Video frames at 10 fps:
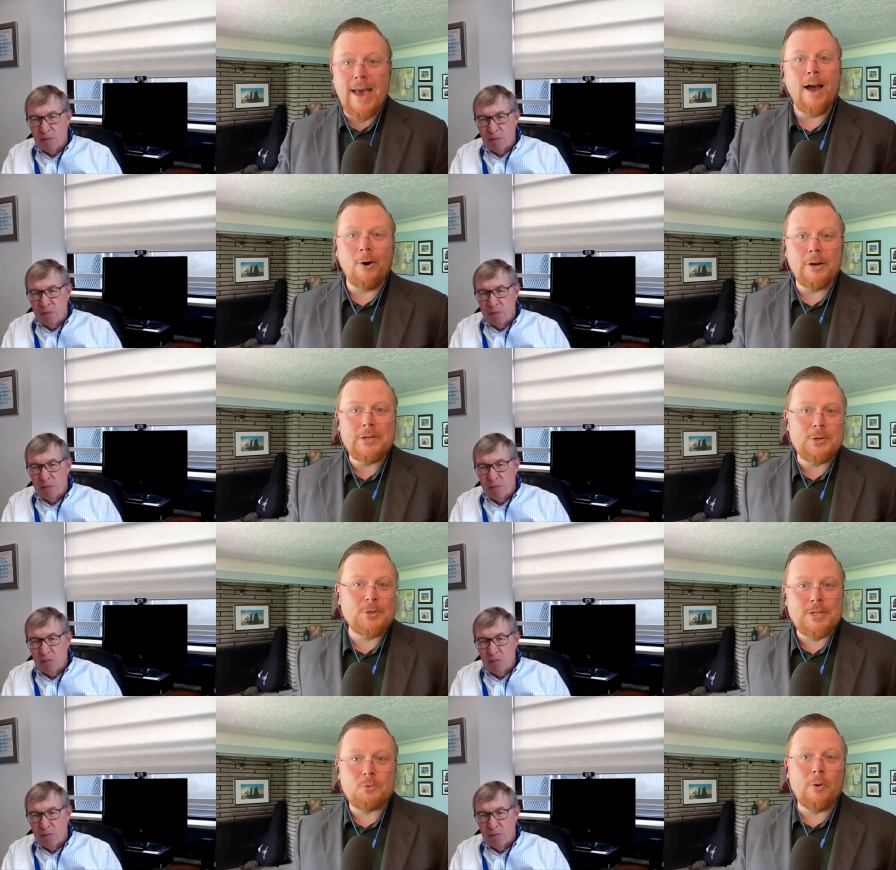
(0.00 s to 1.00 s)
Speaker 1: now and
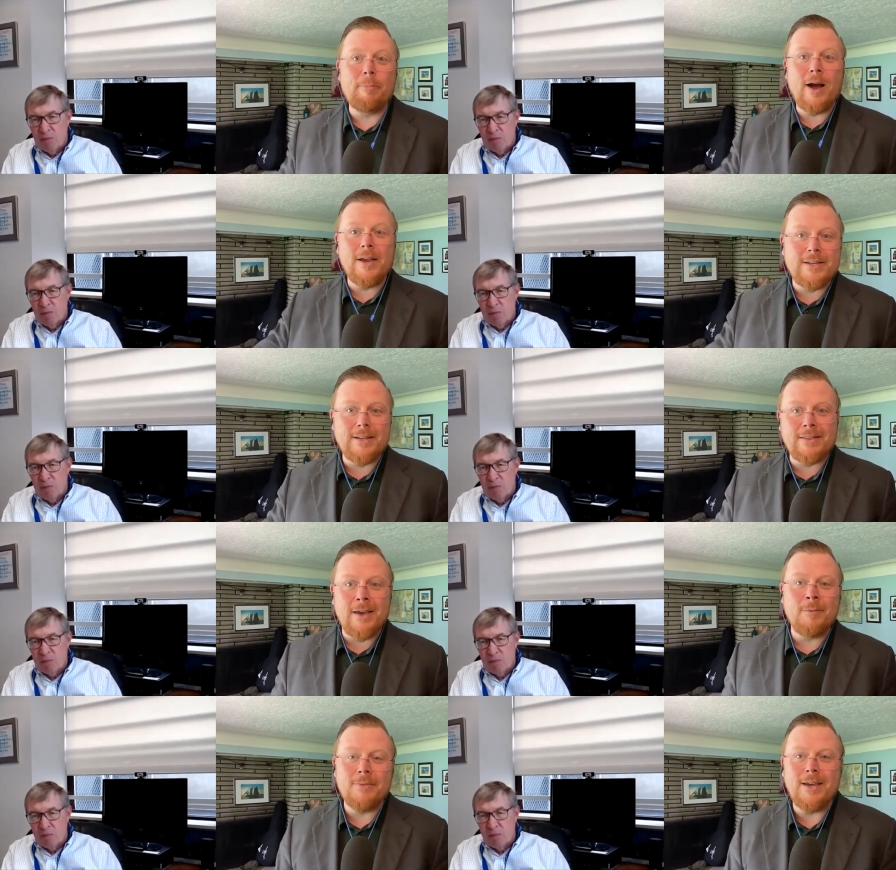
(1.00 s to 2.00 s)
you're just reminding
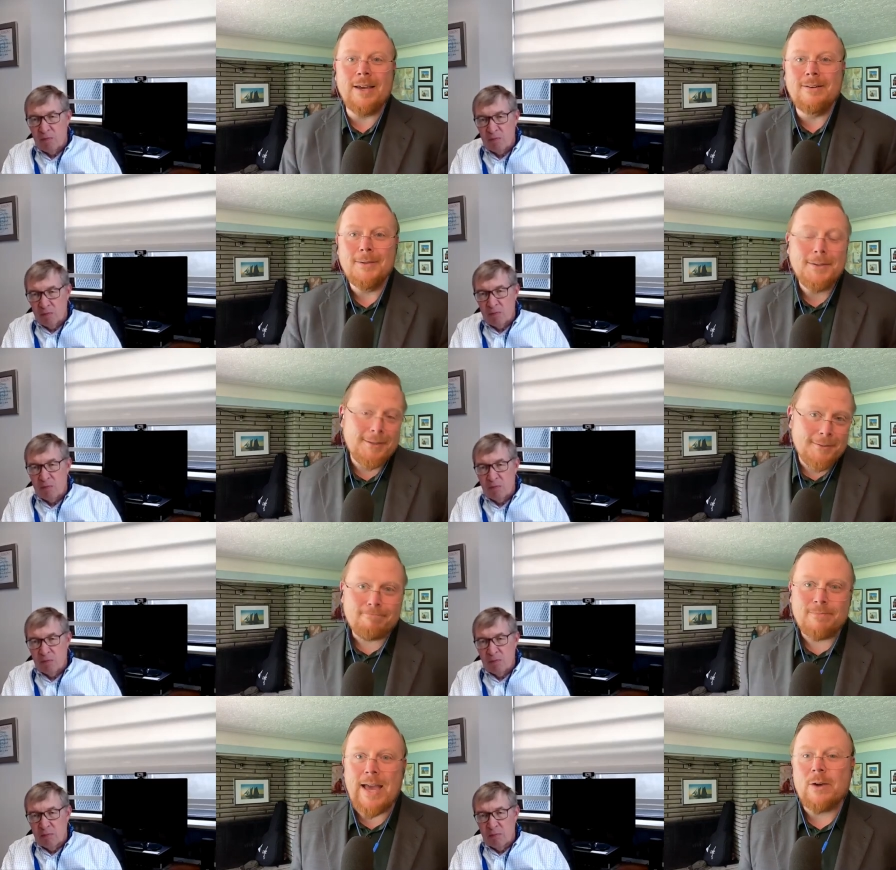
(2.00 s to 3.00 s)
them that
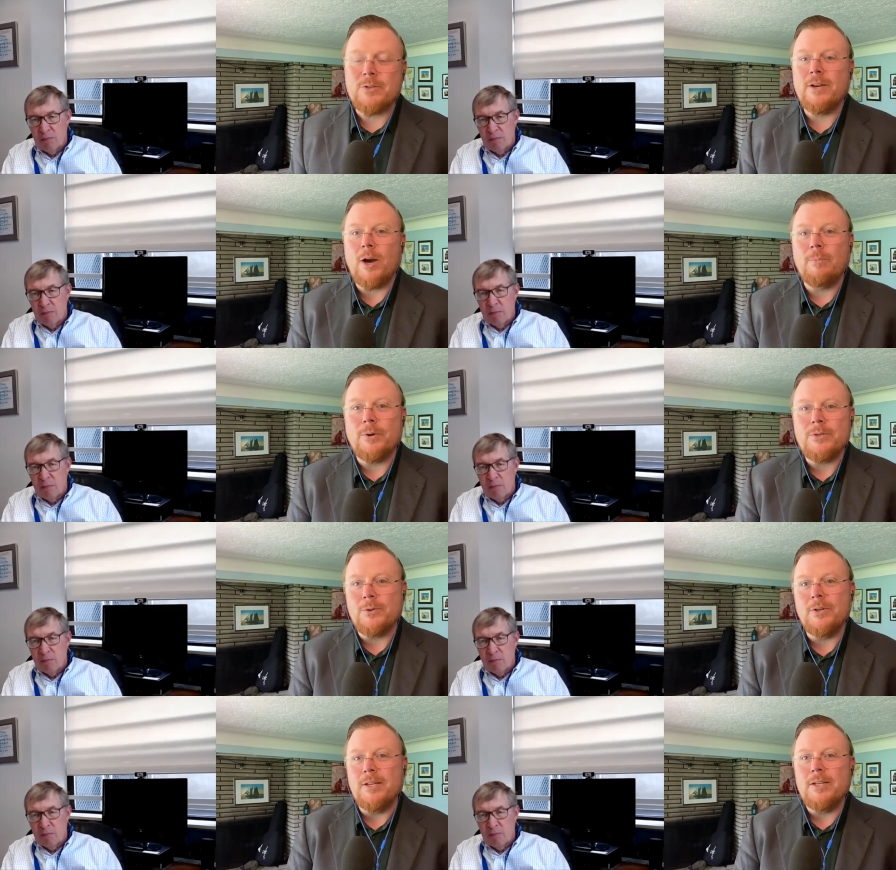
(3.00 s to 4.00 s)
now's an
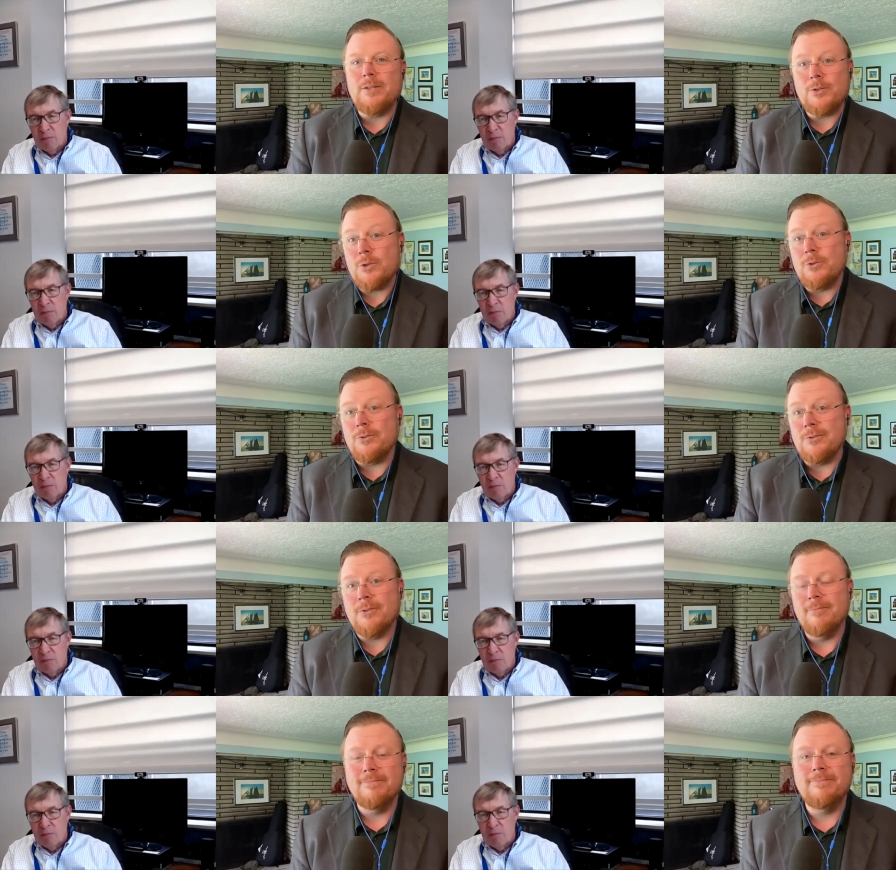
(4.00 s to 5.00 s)
opportunity to
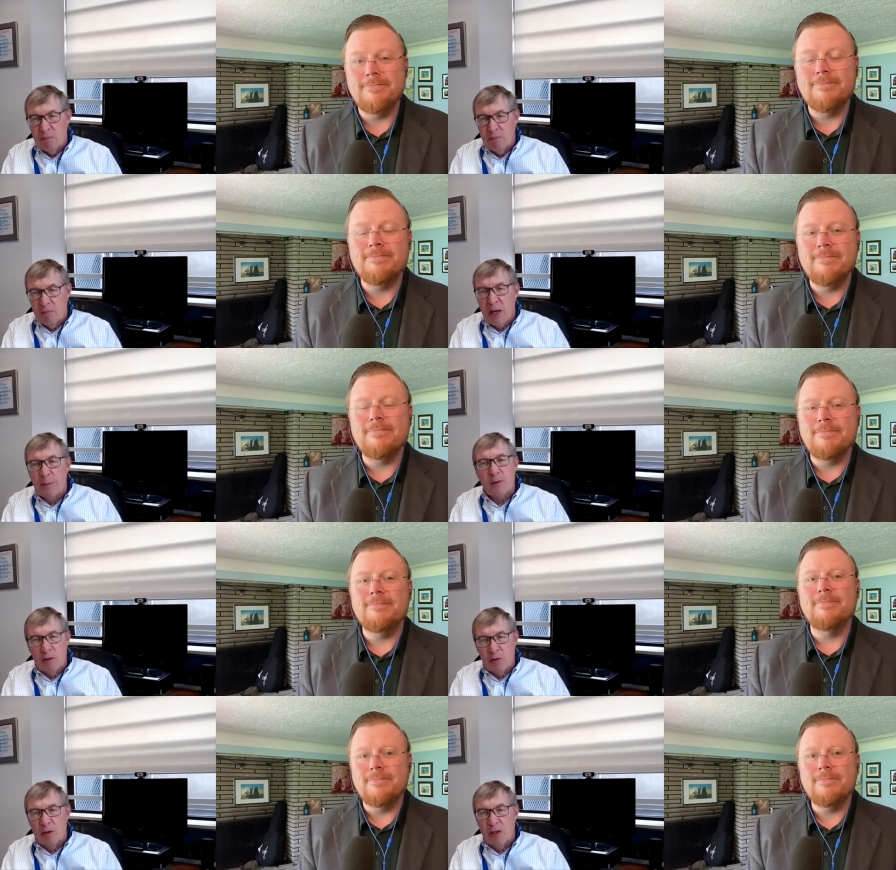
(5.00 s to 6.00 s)
choose
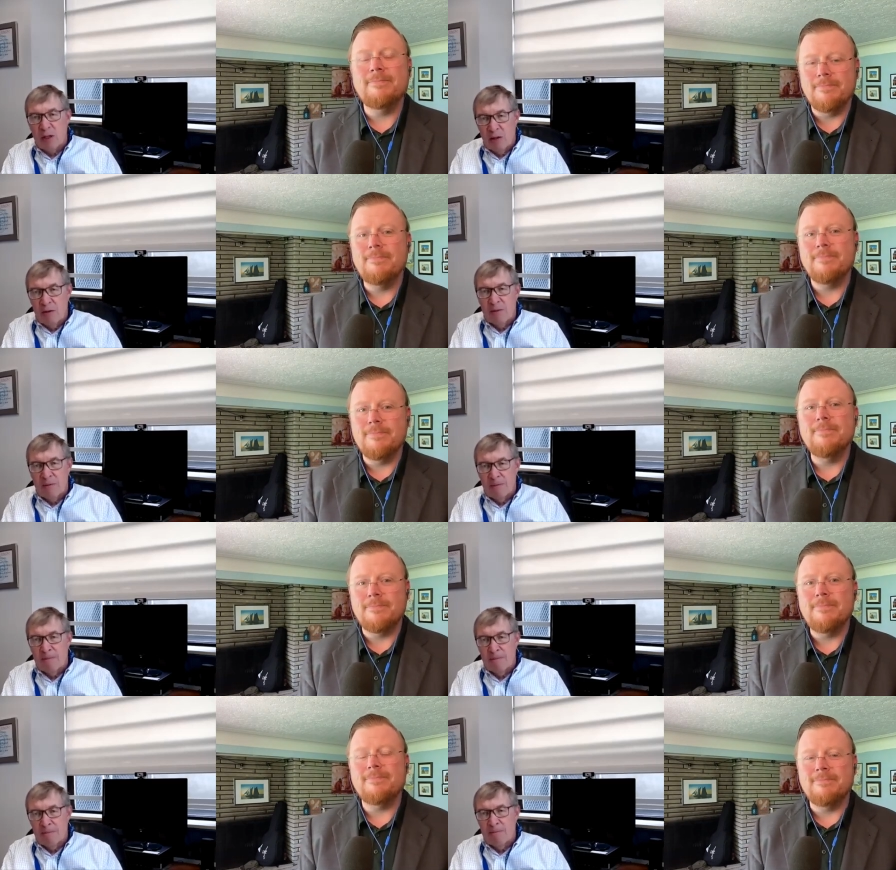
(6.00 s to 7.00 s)
Speaker 2: absolutely
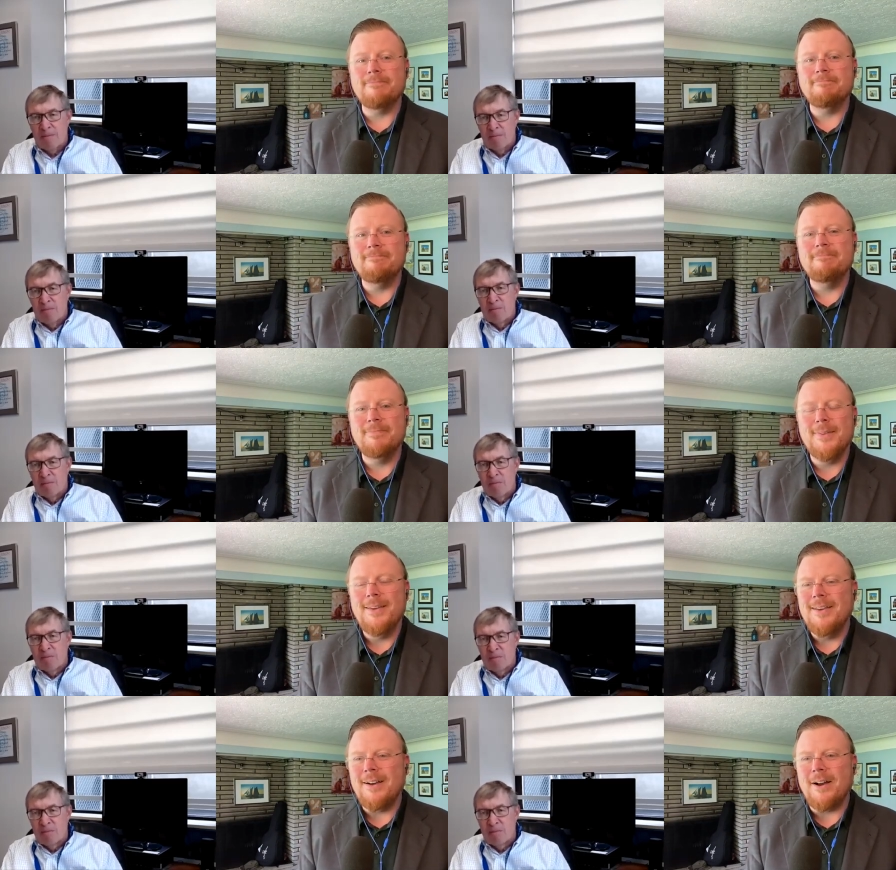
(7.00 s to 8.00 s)
Speaker 1: hmm.
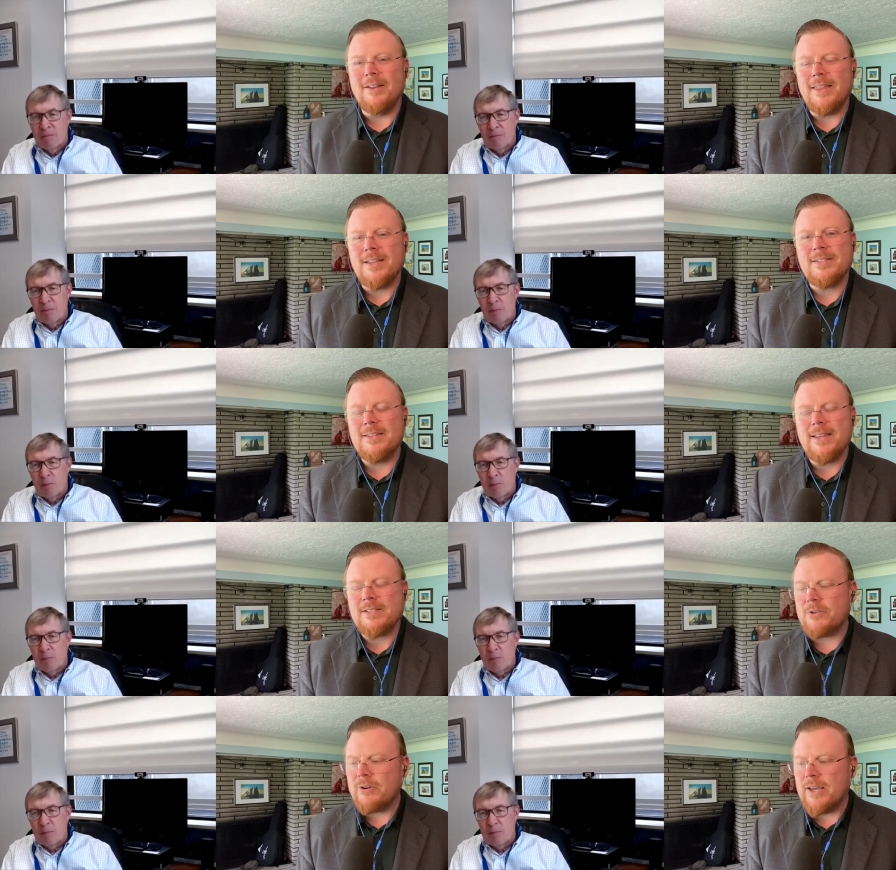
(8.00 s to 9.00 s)
uh, that's
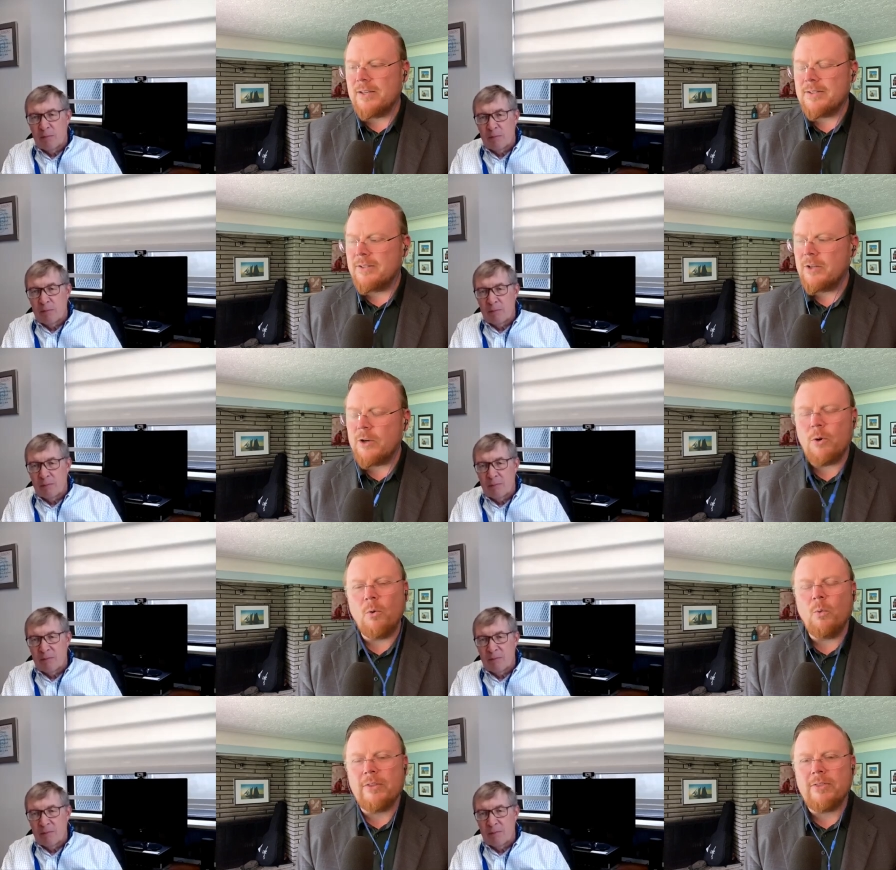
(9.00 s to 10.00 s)
that's great you know
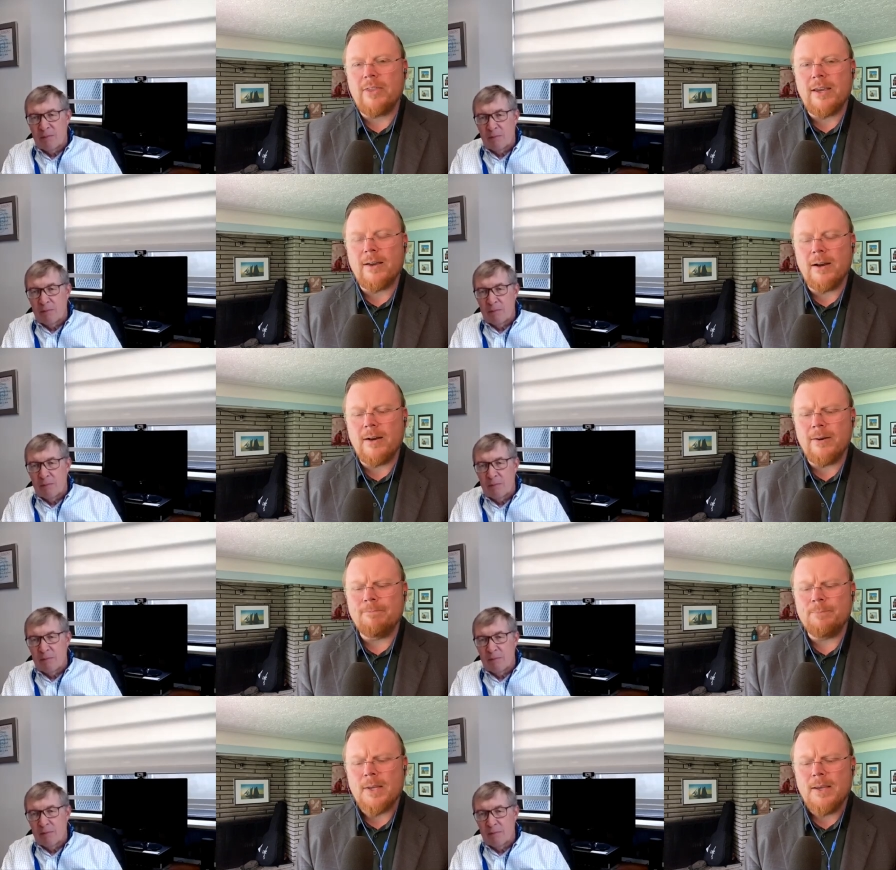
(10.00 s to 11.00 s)
one thing
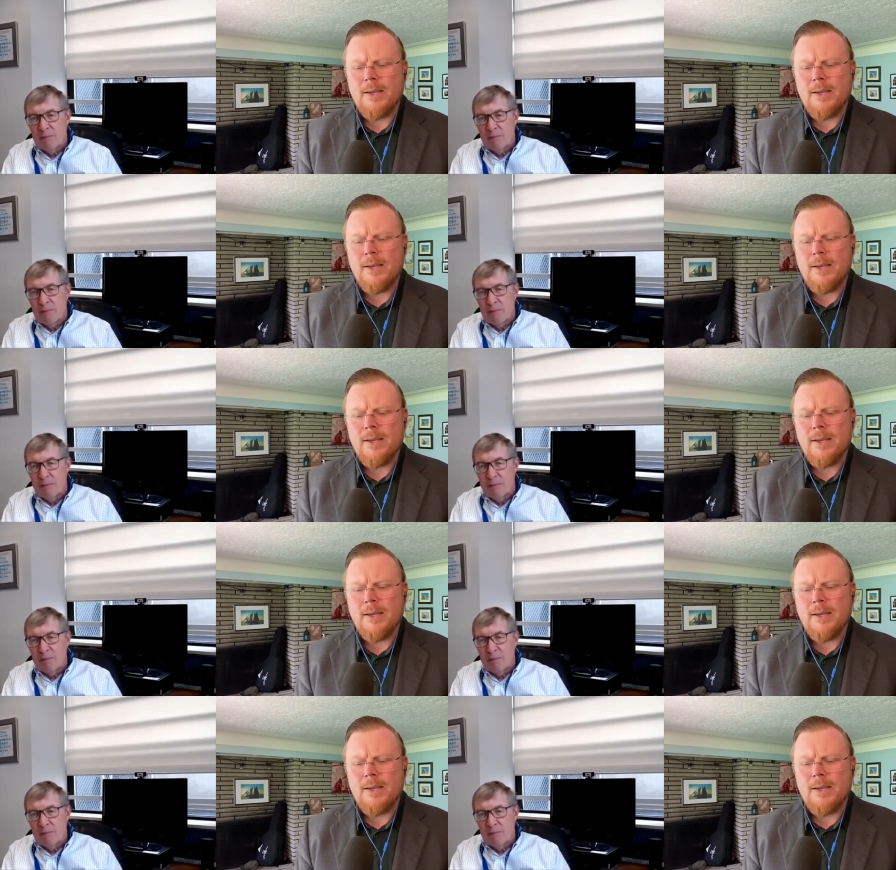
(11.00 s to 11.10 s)
um,